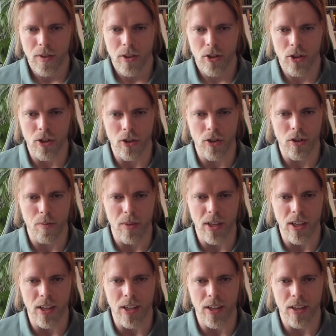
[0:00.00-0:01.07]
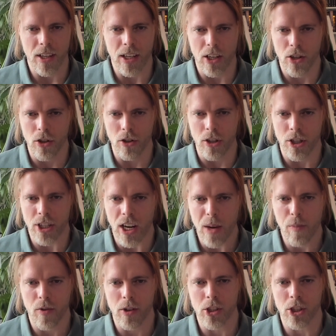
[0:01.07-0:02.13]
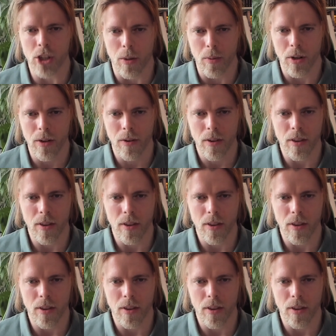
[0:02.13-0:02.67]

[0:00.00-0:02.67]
should be in a good shape for summer.